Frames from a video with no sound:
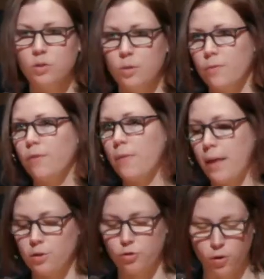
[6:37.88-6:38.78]
to provide
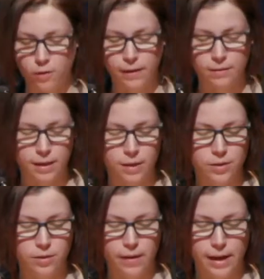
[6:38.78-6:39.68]
that strong
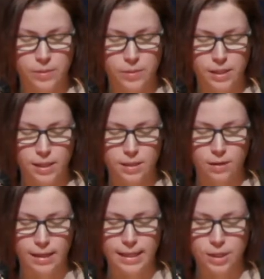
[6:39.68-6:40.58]
foundation of expertise
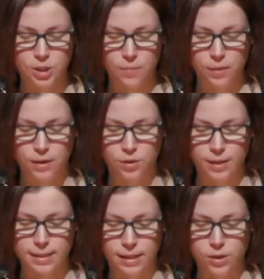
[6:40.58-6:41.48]
and leadership in
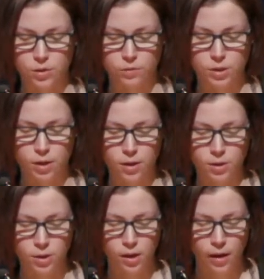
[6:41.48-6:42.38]
translational
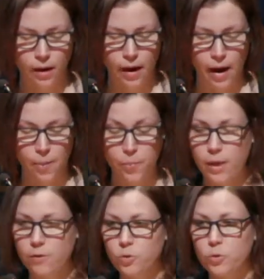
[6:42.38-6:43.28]
research. But
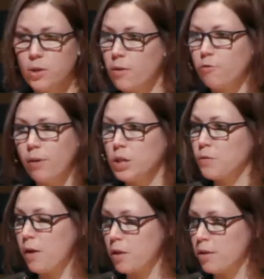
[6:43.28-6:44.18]
there's also a range
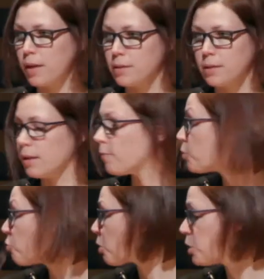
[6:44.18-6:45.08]
of other things that the
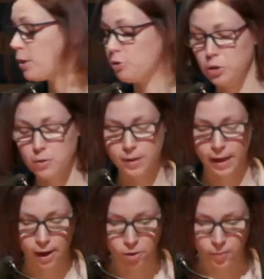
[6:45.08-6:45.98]
infrastructure can do to
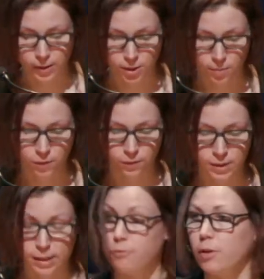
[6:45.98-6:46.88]
help in terms of
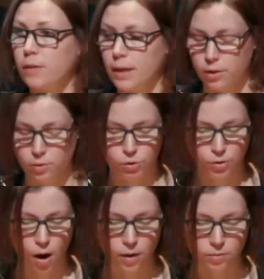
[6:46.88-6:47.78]
delivery of clinical
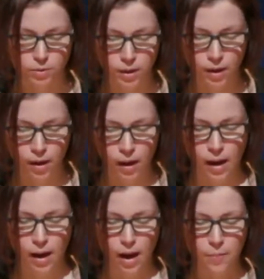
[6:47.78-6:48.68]
trials.
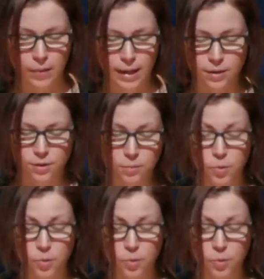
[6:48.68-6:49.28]
It can